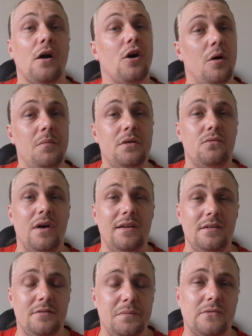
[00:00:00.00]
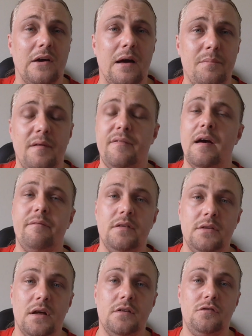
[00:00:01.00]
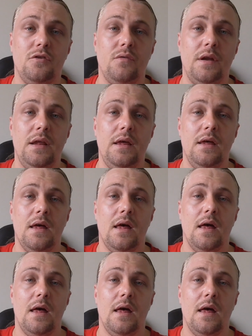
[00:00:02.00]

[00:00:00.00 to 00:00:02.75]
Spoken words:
Comment, rate, and subscribe if you haven't done so already.